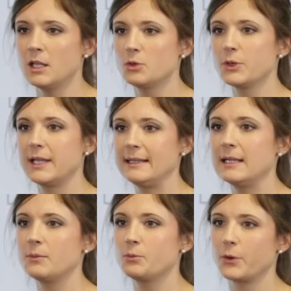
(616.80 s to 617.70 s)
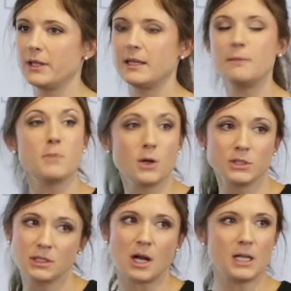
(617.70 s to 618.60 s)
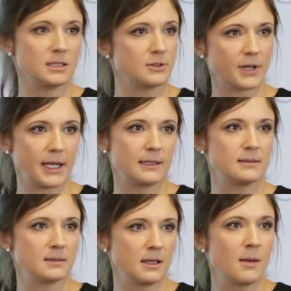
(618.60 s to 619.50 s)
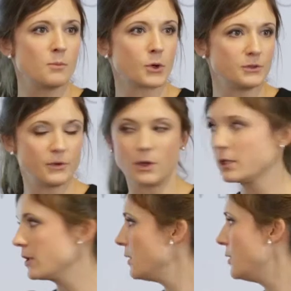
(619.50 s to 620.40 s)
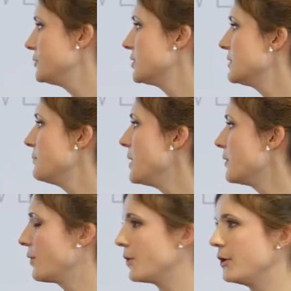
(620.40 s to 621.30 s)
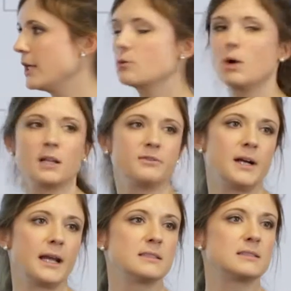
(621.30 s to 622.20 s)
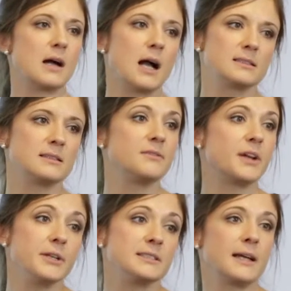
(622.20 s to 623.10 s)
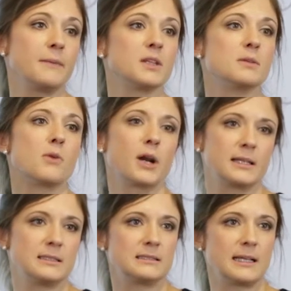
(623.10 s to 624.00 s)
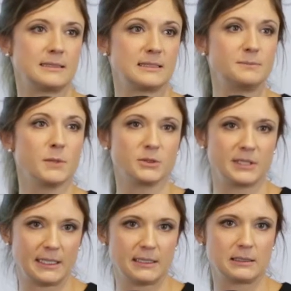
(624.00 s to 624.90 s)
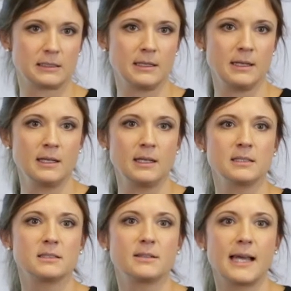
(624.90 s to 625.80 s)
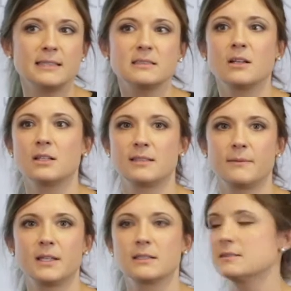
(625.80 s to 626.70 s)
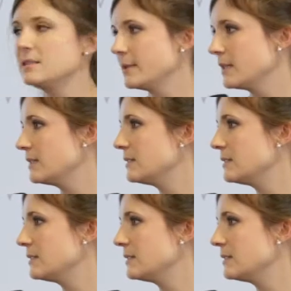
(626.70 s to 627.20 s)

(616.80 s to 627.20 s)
you would end up with the most concentrated portfolio of just a mere 30 qualifying stocks at the very time that the market is at its most heated. So that's not something that's typically a